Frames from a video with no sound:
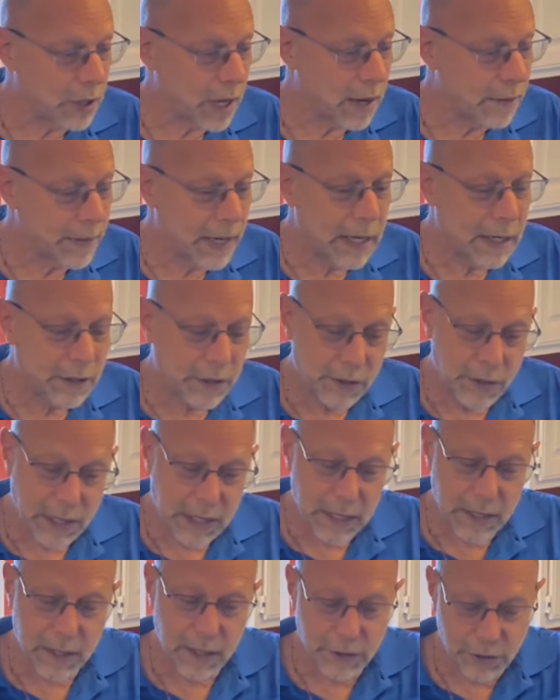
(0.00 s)
I mean, you
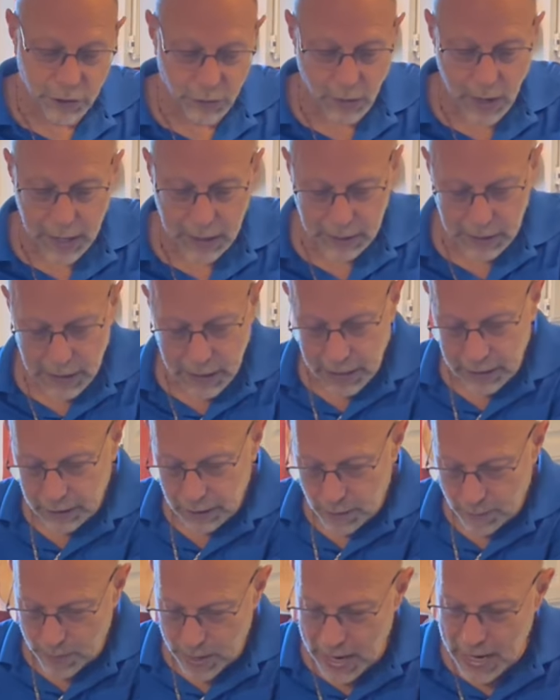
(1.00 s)
need to direct it at
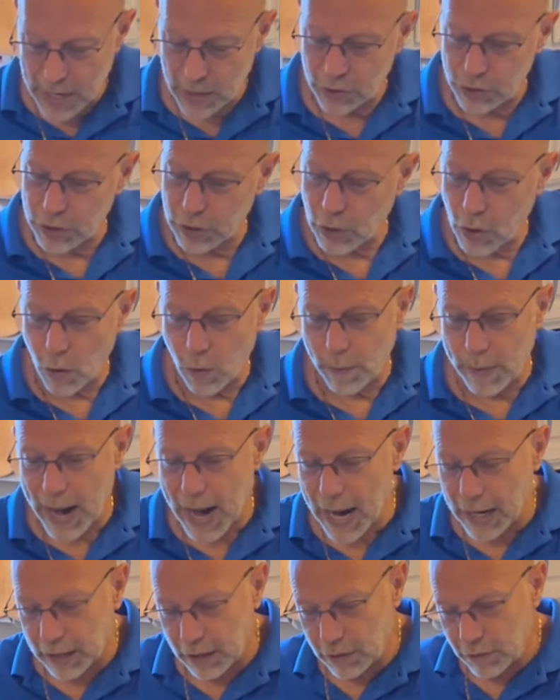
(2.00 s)
the base, go
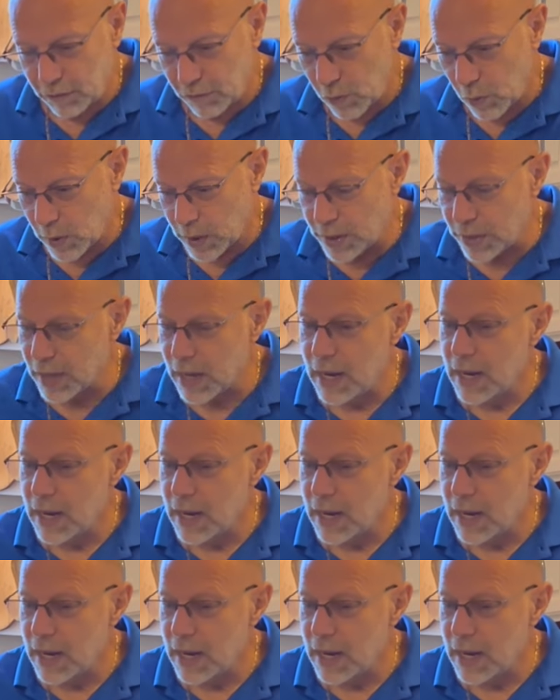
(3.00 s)
back and forth,